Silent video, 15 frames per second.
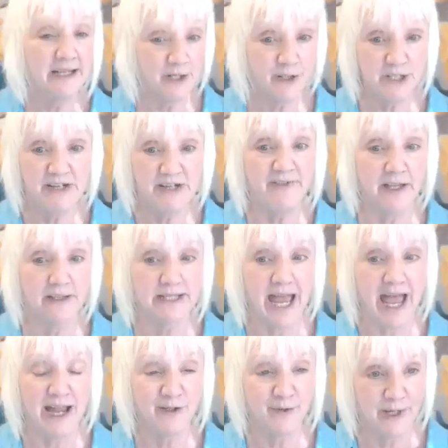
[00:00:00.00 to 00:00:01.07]
So she felt
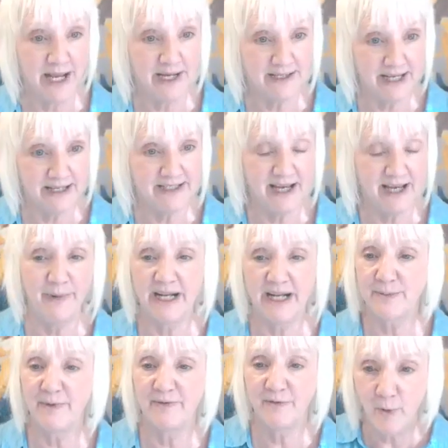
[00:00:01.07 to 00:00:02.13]
tagged when I said 10
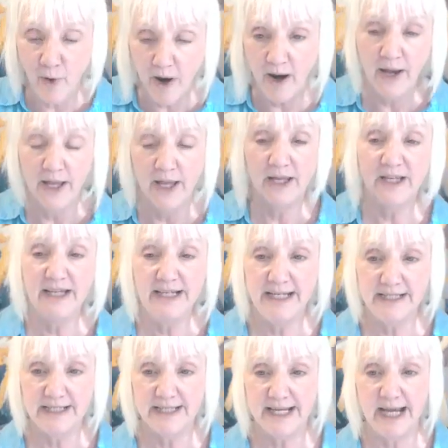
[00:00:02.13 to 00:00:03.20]
minutes before, you
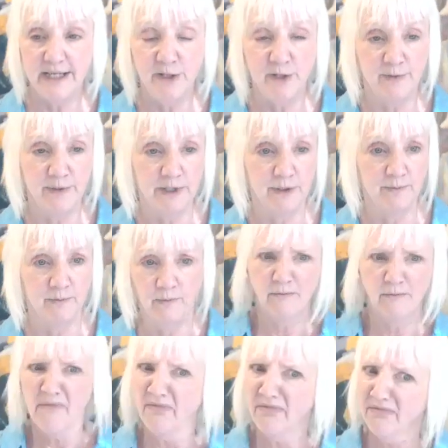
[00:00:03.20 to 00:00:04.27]
need to stay in your room.
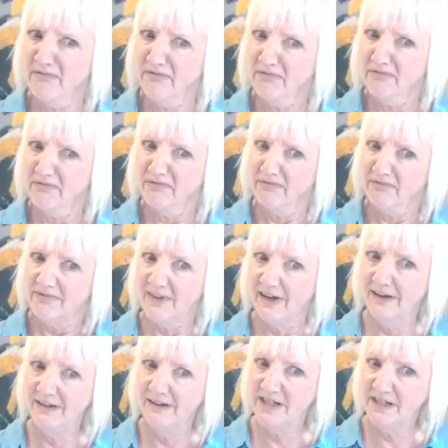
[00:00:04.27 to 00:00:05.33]

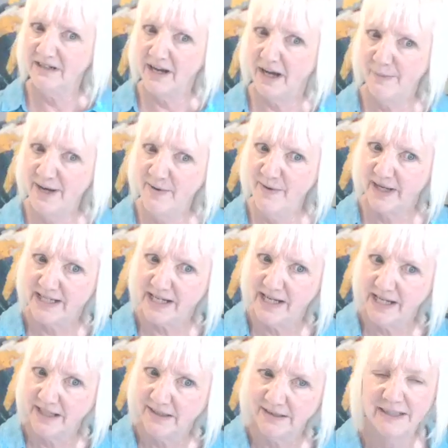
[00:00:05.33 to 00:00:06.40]
Don't you tell me what to
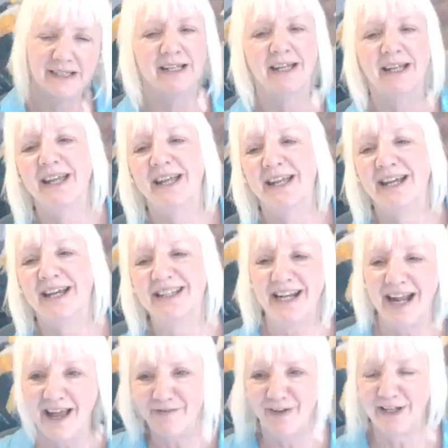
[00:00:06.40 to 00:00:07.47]
do. And
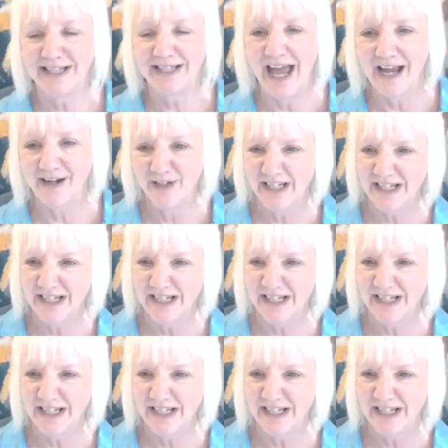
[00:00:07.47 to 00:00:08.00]
then I felt tagged